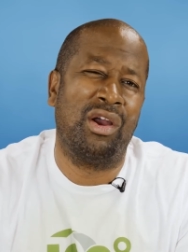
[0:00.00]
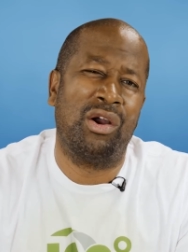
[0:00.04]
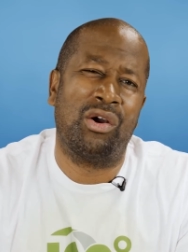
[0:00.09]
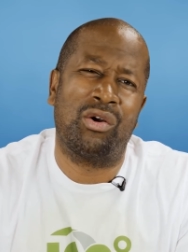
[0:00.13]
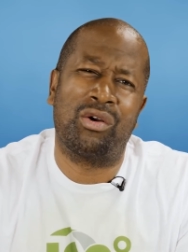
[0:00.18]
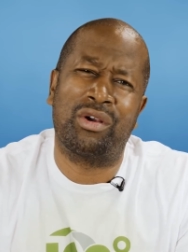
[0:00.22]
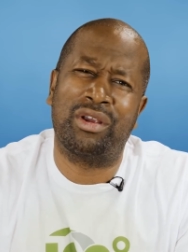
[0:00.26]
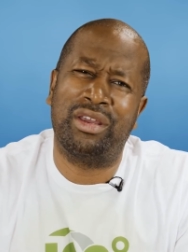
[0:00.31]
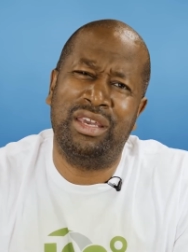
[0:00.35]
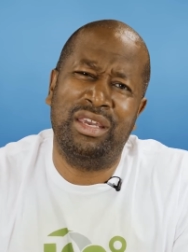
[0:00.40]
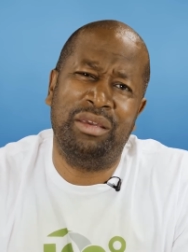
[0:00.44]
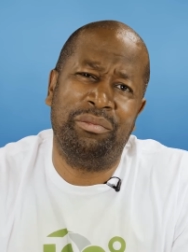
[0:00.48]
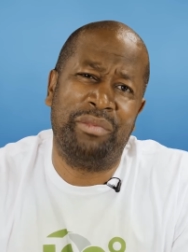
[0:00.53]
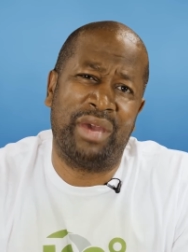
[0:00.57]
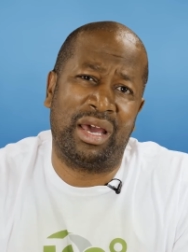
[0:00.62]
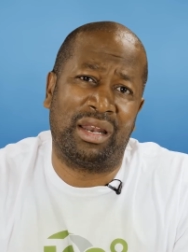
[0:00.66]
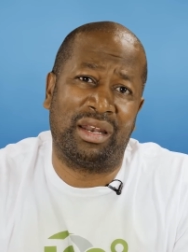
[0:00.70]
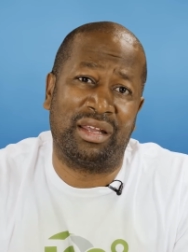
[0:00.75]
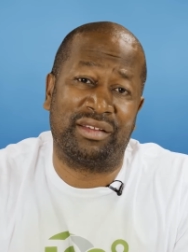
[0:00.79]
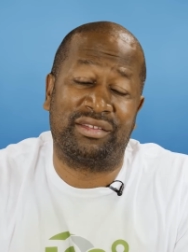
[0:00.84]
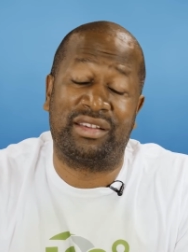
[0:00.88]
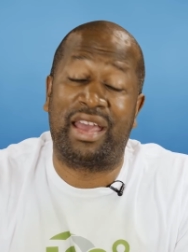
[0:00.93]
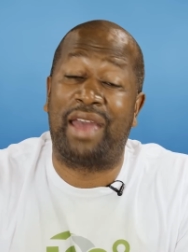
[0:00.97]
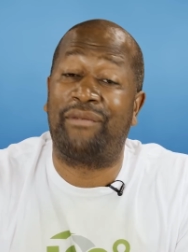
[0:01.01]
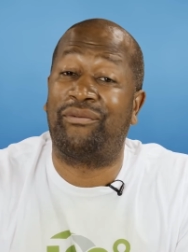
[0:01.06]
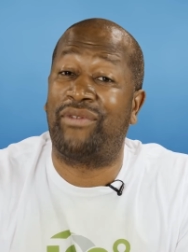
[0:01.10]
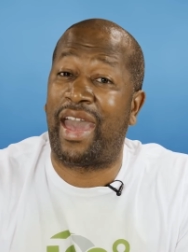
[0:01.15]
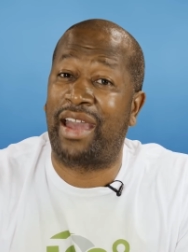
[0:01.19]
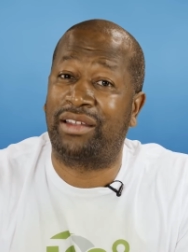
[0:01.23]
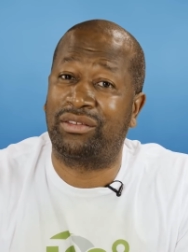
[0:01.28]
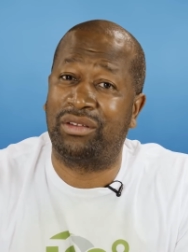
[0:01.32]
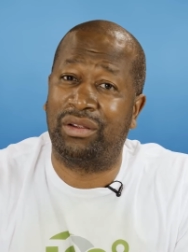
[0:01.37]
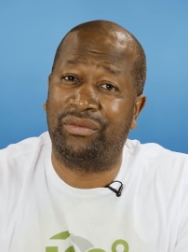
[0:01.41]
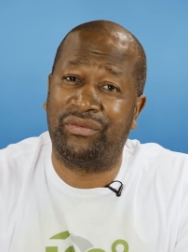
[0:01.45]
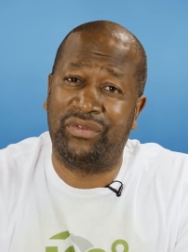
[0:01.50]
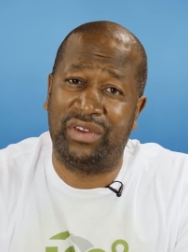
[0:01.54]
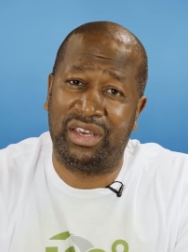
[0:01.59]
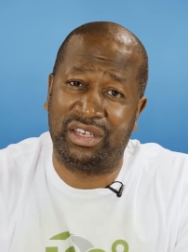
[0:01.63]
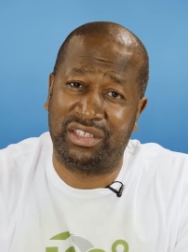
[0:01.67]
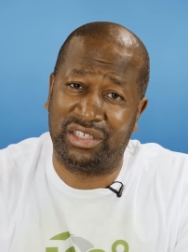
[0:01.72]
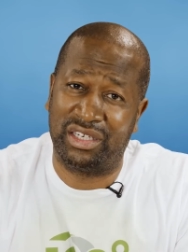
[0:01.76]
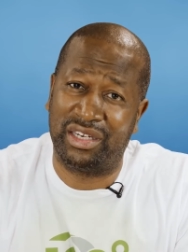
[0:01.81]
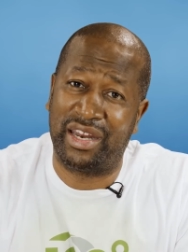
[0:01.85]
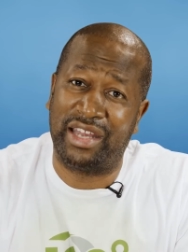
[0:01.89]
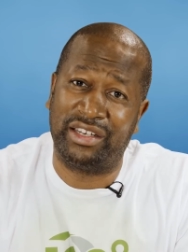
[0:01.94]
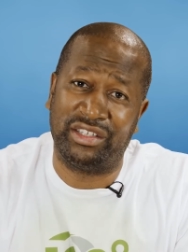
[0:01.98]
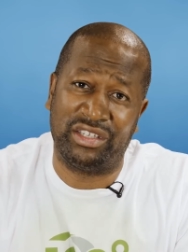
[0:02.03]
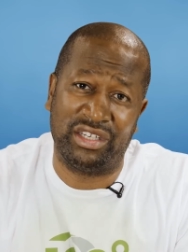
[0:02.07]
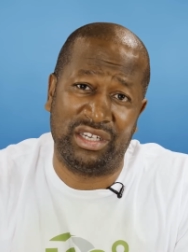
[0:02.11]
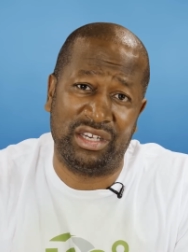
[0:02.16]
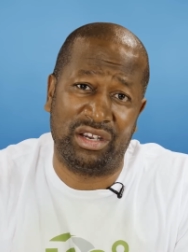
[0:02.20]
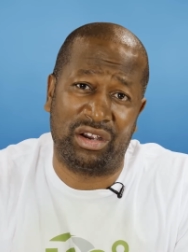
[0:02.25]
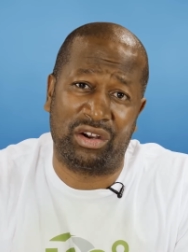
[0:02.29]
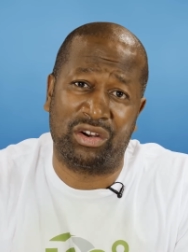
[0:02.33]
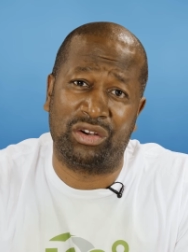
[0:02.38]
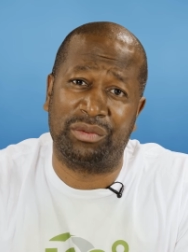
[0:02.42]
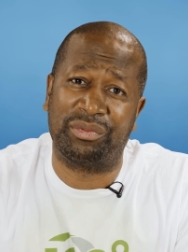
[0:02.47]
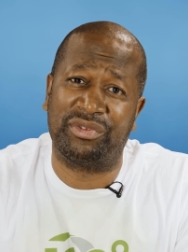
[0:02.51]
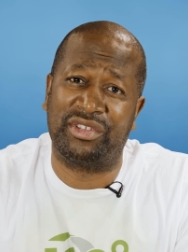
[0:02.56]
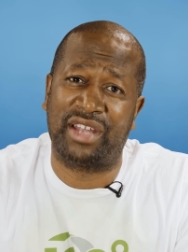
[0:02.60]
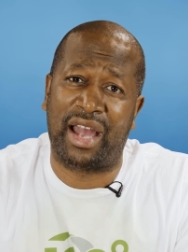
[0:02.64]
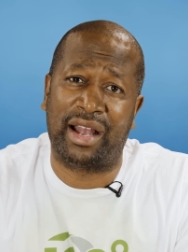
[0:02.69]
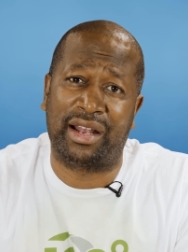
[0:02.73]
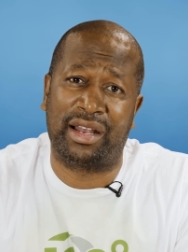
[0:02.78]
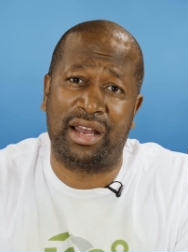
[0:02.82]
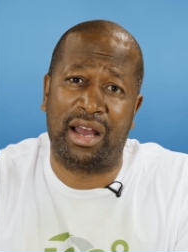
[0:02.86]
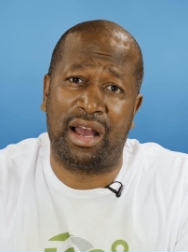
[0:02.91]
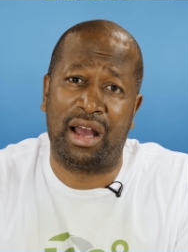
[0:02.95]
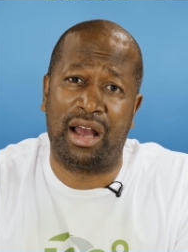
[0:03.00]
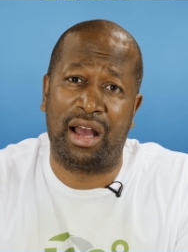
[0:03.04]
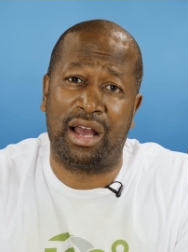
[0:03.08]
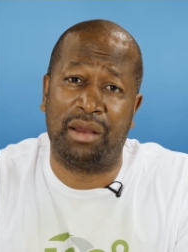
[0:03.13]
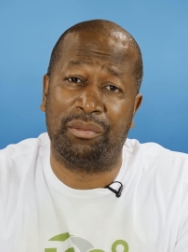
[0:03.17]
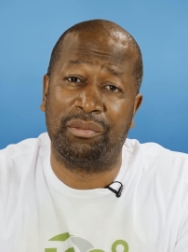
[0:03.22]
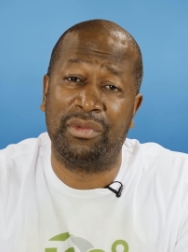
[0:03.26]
or email us at factorfiction@dherbs.com.